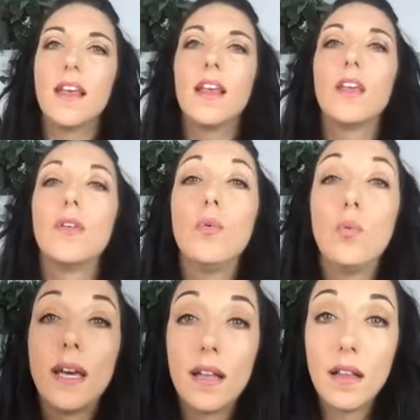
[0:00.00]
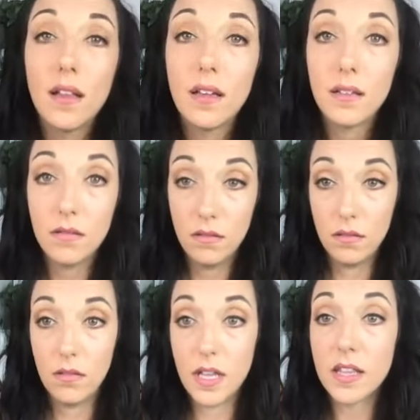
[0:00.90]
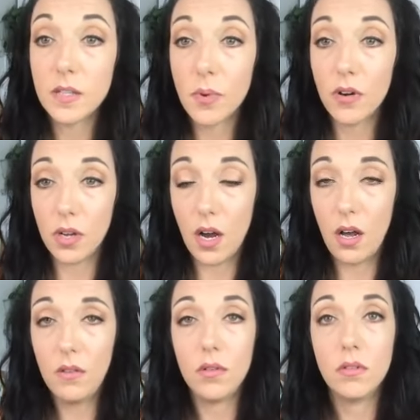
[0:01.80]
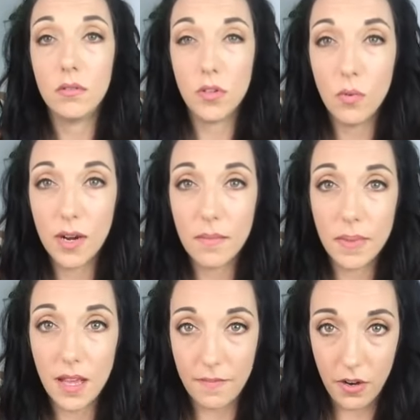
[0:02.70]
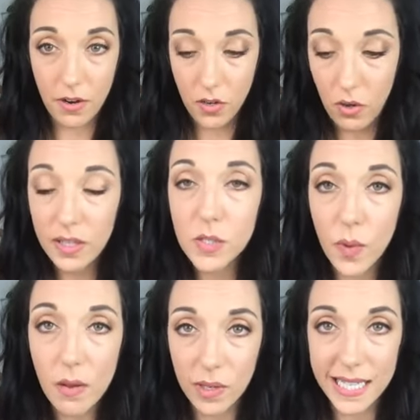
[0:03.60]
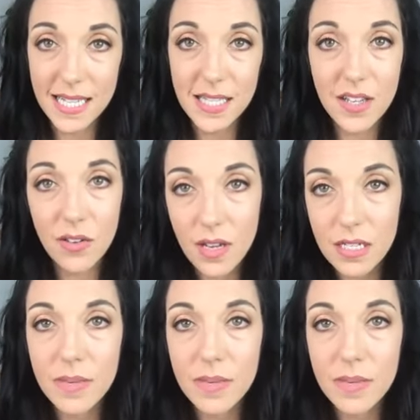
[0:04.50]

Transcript: you will, in this protocol, you want to be, if your goal is weight release, then you need to be